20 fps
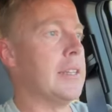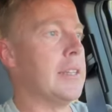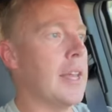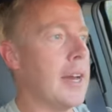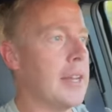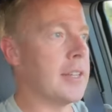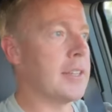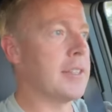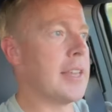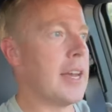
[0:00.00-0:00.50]

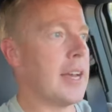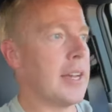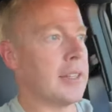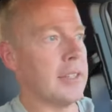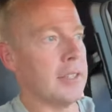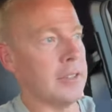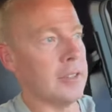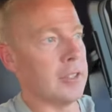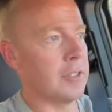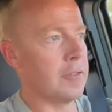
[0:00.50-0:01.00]
Not
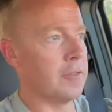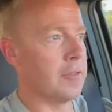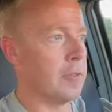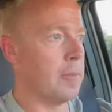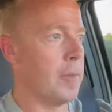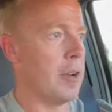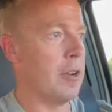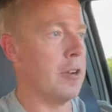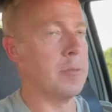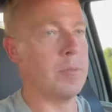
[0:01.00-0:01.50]
exactly looking
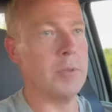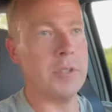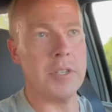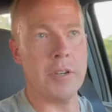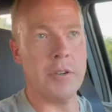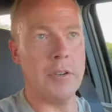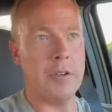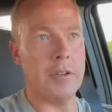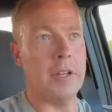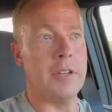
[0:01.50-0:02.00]
for marriage
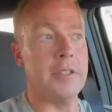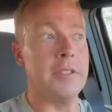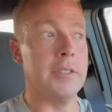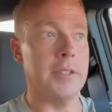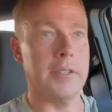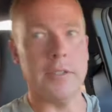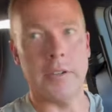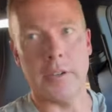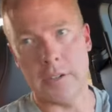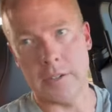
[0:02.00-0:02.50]
material on
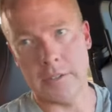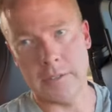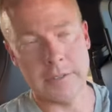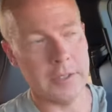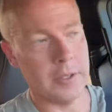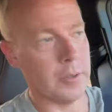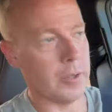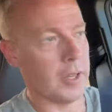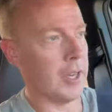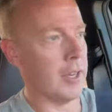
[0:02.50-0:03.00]
Tinder,
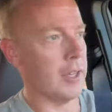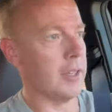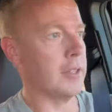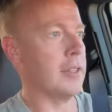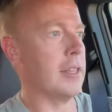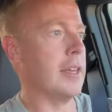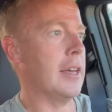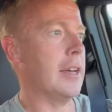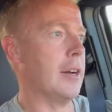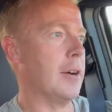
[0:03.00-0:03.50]

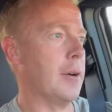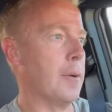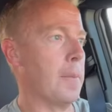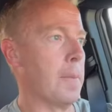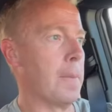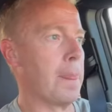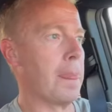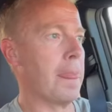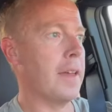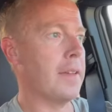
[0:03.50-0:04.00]
okay?
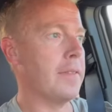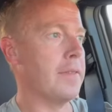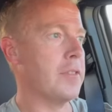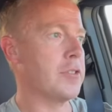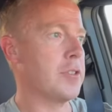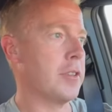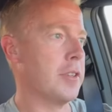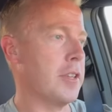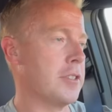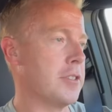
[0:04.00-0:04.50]
Um,
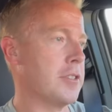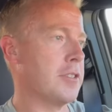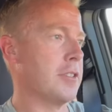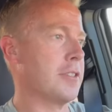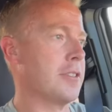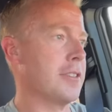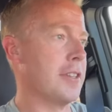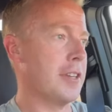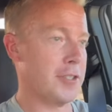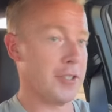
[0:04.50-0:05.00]
so let's
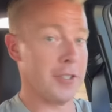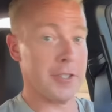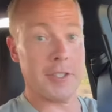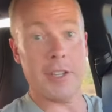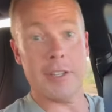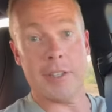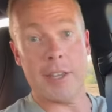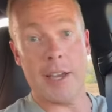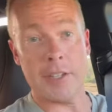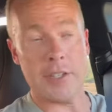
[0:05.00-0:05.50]
just let's
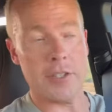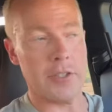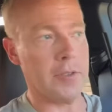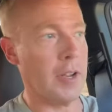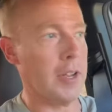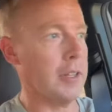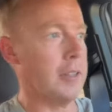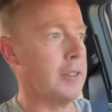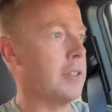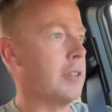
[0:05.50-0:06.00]
just get that
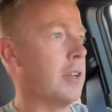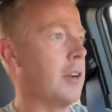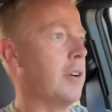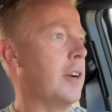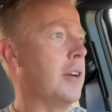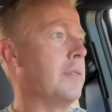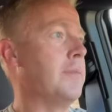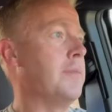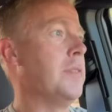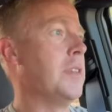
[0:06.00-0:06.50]
straight,
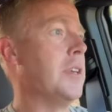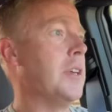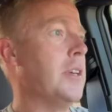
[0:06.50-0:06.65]
all right?